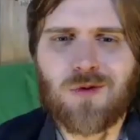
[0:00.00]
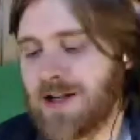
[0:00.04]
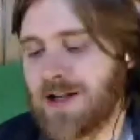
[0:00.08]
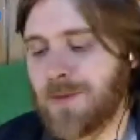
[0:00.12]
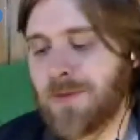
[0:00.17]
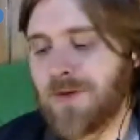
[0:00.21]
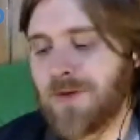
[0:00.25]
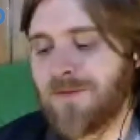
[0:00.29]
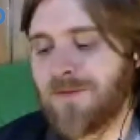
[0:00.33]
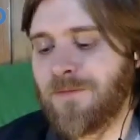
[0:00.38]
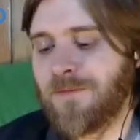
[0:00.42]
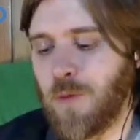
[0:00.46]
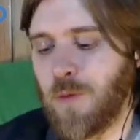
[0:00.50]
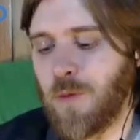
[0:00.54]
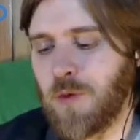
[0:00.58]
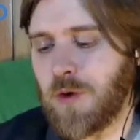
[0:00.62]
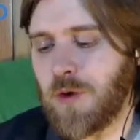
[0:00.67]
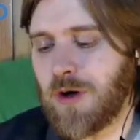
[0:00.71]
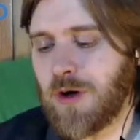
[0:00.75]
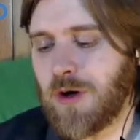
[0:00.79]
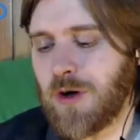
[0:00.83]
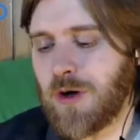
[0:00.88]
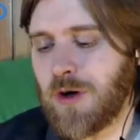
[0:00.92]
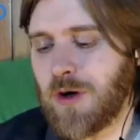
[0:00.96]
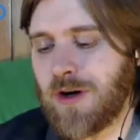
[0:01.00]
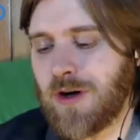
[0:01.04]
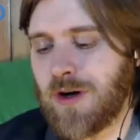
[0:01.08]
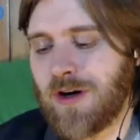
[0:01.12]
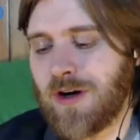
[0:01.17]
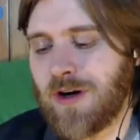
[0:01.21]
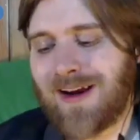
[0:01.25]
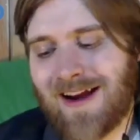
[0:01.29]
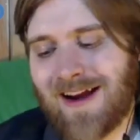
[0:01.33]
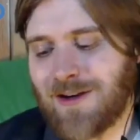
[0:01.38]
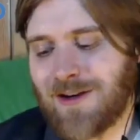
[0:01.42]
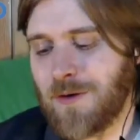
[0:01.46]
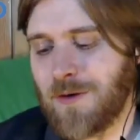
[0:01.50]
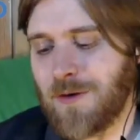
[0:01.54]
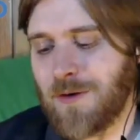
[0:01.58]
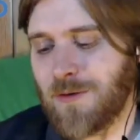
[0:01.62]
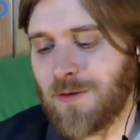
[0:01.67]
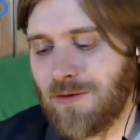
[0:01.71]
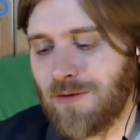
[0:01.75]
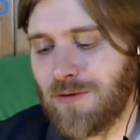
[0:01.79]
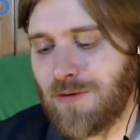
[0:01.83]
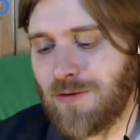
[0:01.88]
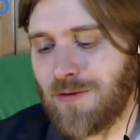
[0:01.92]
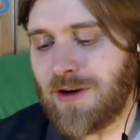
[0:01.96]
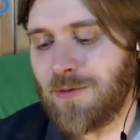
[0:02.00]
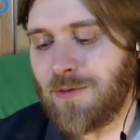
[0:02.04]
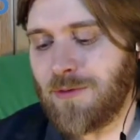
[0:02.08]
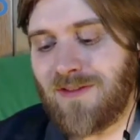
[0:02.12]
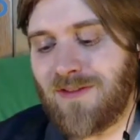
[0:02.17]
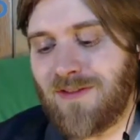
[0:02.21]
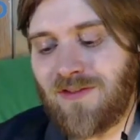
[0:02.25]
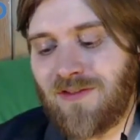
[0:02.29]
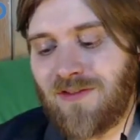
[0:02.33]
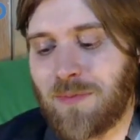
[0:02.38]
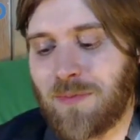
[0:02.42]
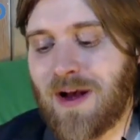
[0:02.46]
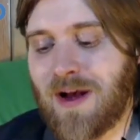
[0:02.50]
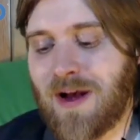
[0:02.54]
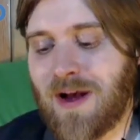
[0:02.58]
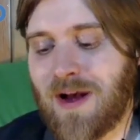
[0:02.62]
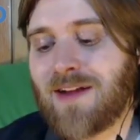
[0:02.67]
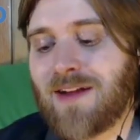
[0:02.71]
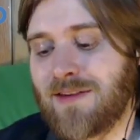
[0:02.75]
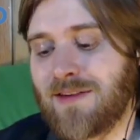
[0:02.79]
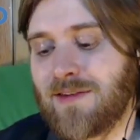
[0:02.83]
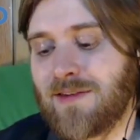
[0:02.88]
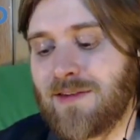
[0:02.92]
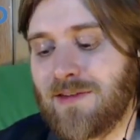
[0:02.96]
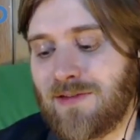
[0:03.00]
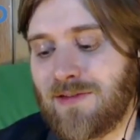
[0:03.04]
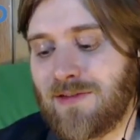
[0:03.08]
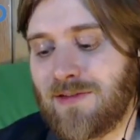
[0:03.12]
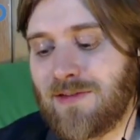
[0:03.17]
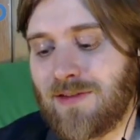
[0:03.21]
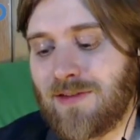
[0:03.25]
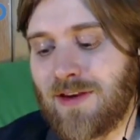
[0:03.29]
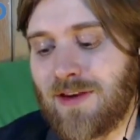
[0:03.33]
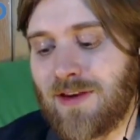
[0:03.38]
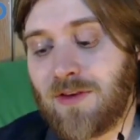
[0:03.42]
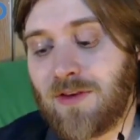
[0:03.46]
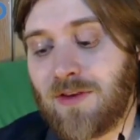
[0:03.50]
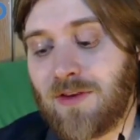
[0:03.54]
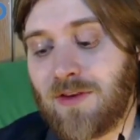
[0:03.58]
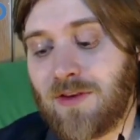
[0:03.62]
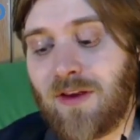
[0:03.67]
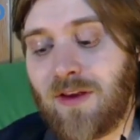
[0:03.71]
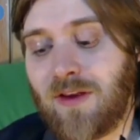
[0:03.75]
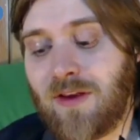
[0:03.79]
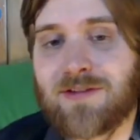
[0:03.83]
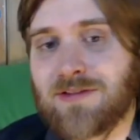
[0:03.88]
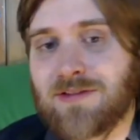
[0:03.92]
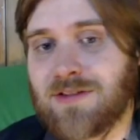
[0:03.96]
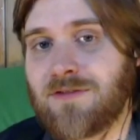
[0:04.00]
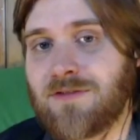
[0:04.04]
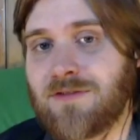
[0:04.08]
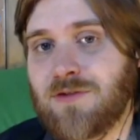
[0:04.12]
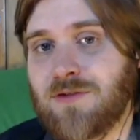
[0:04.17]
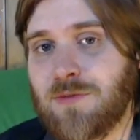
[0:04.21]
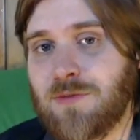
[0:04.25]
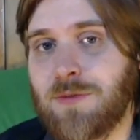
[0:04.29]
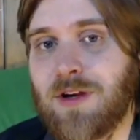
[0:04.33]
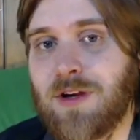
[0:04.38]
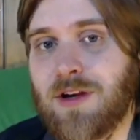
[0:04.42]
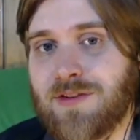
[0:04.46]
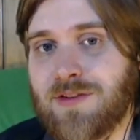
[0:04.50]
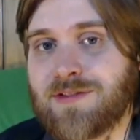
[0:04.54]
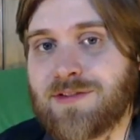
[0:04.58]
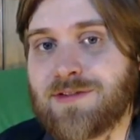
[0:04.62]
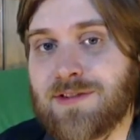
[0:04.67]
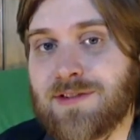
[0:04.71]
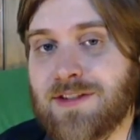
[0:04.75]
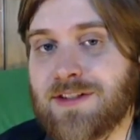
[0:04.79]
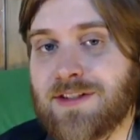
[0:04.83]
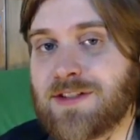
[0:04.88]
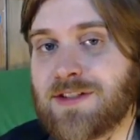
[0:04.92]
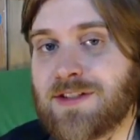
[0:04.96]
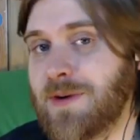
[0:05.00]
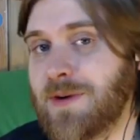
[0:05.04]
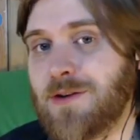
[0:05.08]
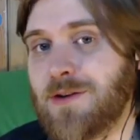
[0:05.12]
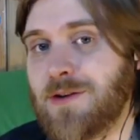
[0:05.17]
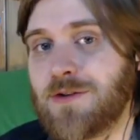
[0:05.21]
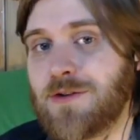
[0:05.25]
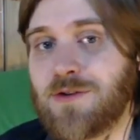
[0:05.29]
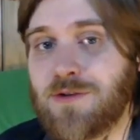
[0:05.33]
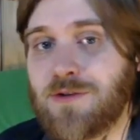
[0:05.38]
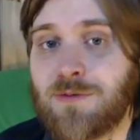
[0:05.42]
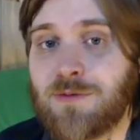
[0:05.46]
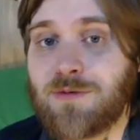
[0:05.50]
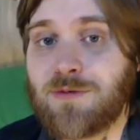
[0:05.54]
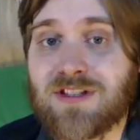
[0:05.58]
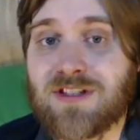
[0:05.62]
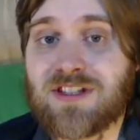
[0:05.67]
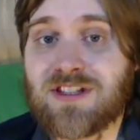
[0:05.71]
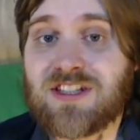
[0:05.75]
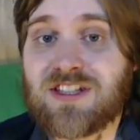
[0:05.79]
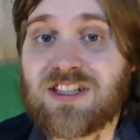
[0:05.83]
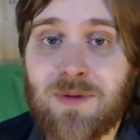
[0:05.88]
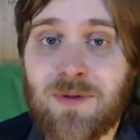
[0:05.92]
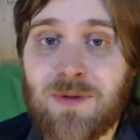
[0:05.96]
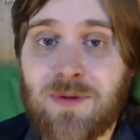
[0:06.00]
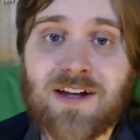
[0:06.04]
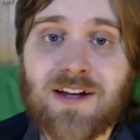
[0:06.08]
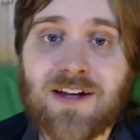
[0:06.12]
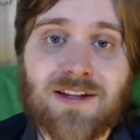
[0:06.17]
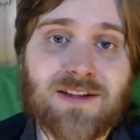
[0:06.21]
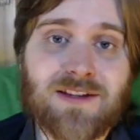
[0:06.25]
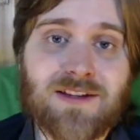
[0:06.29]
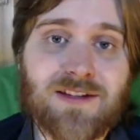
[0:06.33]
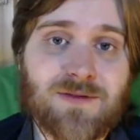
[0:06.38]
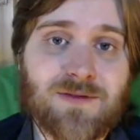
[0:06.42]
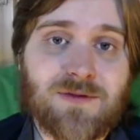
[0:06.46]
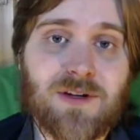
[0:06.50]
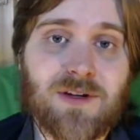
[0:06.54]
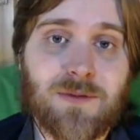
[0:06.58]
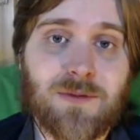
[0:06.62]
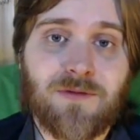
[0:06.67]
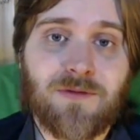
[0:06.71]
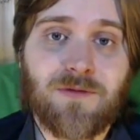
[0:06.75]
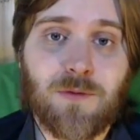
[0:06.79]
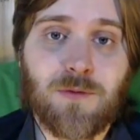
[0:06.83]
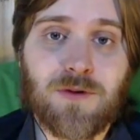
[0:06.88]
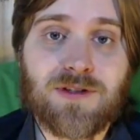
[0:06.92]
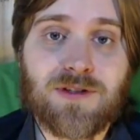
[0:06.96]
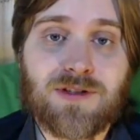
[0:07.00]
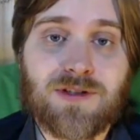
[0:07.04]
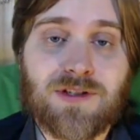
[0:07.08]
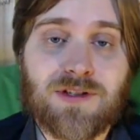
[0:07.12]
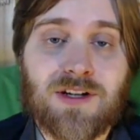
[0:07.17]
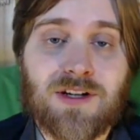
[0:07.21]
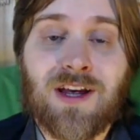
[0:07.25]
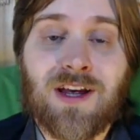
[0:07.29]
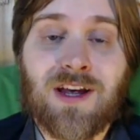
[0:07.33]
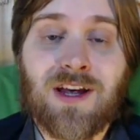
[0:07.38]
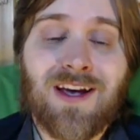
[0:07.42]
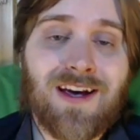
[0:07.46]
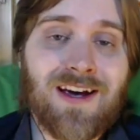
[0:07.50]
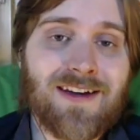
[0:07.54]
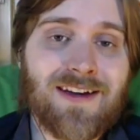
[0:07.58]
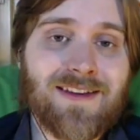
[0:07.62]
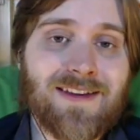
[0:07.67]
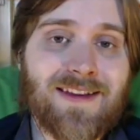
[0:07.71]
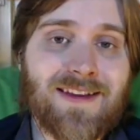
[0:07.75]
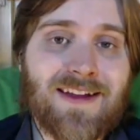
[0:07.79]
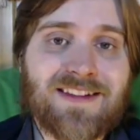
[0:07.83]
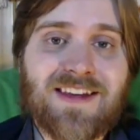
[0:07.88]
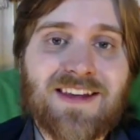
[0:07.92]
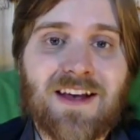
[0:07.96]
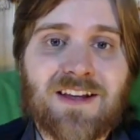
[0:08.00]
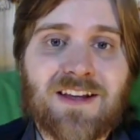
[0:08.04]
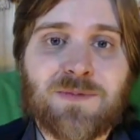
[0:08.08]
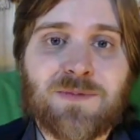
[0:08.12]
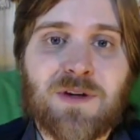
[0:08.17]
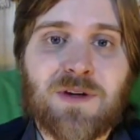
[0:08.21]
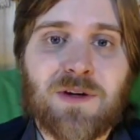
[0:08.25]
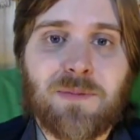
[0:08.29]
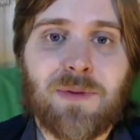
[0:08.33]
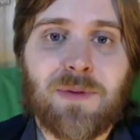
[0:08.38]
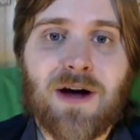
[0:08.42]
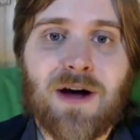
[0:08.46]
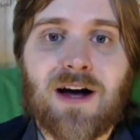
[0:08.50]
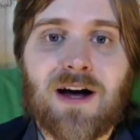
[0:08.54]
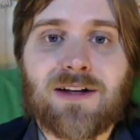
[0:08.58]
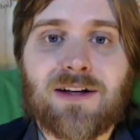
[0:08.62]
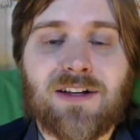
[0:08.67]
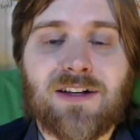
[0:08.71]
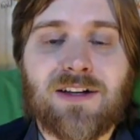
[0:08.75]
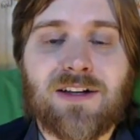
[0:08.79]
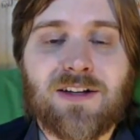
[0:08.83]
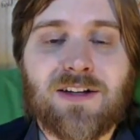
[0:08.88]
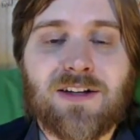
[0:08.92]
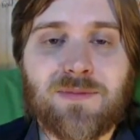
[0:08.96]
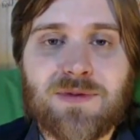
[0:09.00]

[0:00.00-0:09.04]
4, and I don't agree with the spot this is in. It definitely deserves to be on this list, but I don't agree with the spot that this number 4 is on. And that's X-Men Apocalypse.